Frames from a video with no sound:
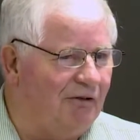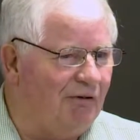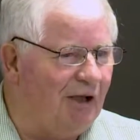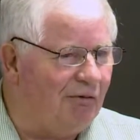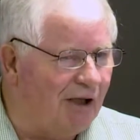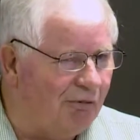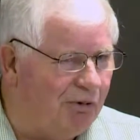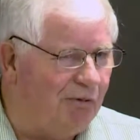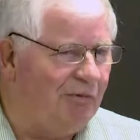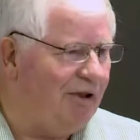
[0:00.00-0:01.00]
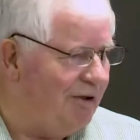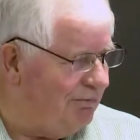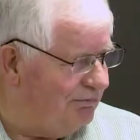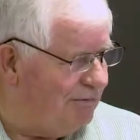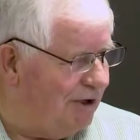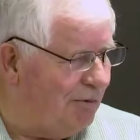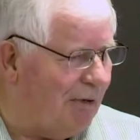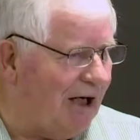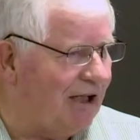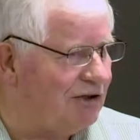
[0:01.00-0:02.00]
Well, when they put me in the
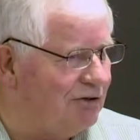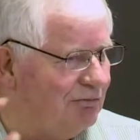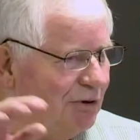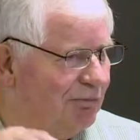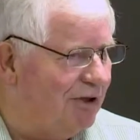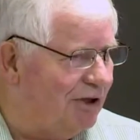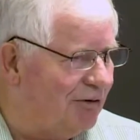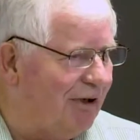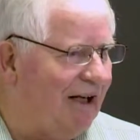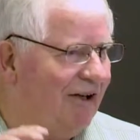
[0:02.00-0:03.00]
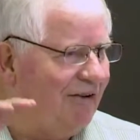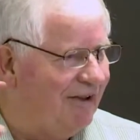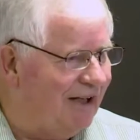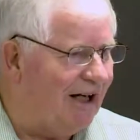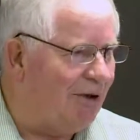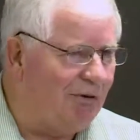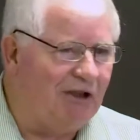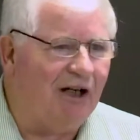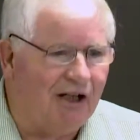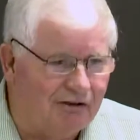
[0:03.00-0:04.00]
box and put me in the ground, I'll be
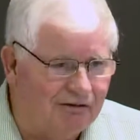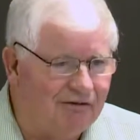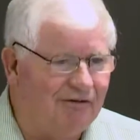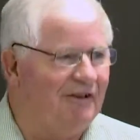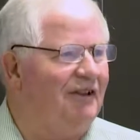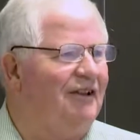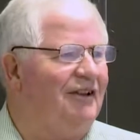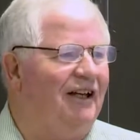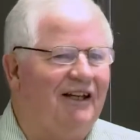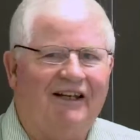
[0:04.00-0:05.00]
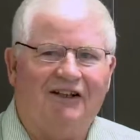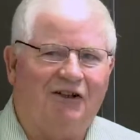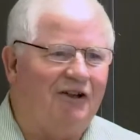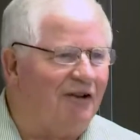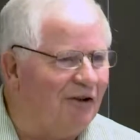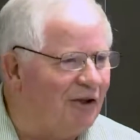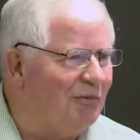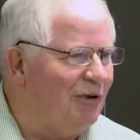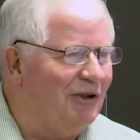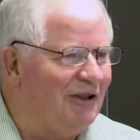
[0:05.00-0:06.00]
done. Okay. The younger
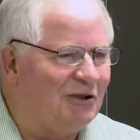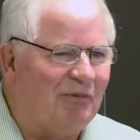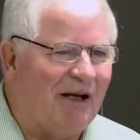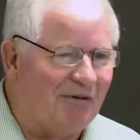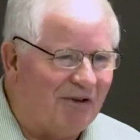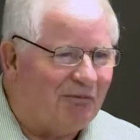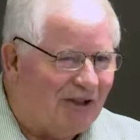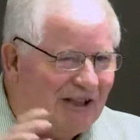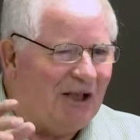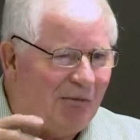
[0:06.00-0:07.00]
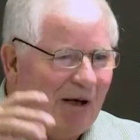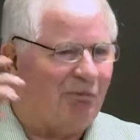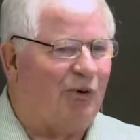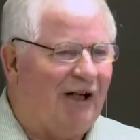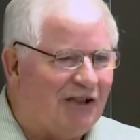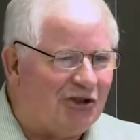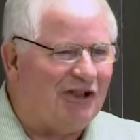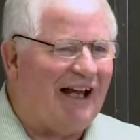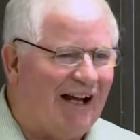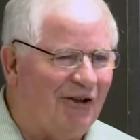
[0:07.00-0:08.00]
communities might be thinking about
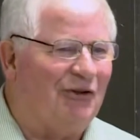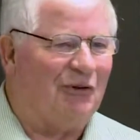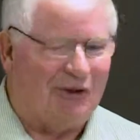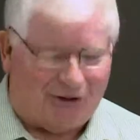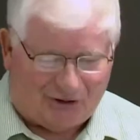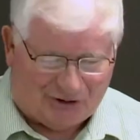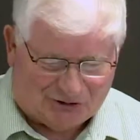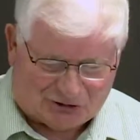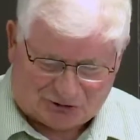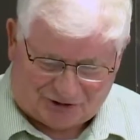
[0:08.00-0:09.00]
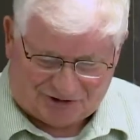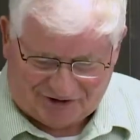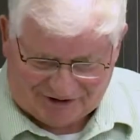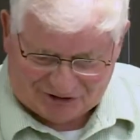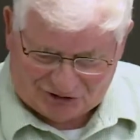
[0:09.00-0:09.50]
branching out and doing all those sort of things.